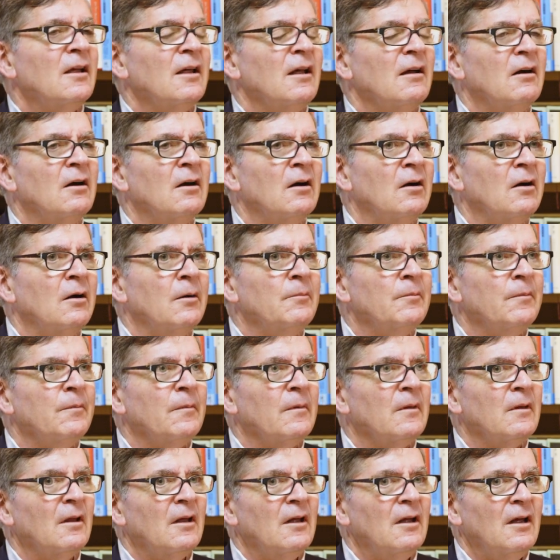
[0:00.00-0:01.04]

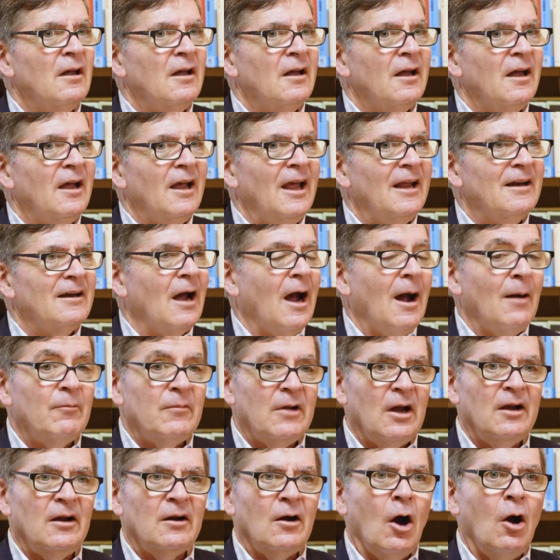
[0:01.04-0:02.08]
and
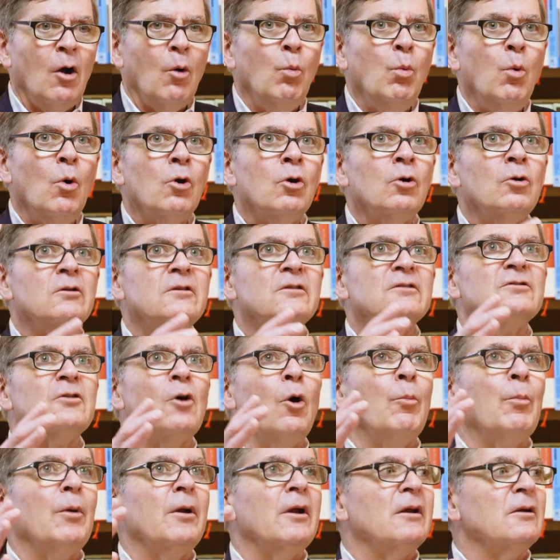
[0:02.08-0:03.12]
a world is
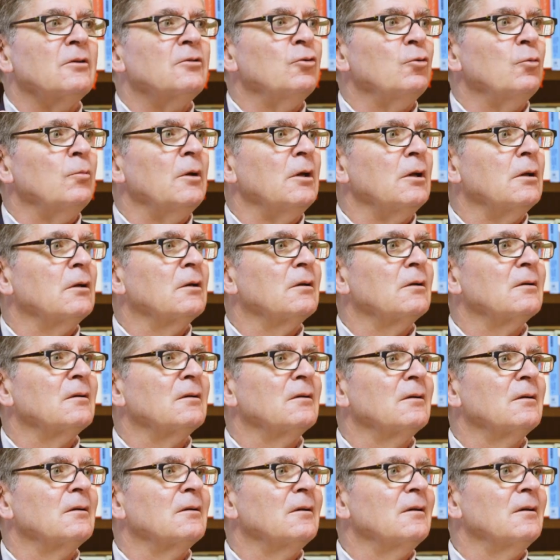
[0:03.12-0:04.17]
opening to me
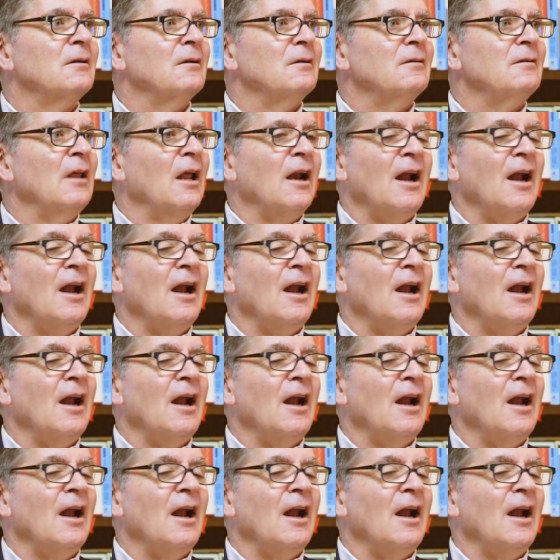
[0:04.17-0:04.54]
that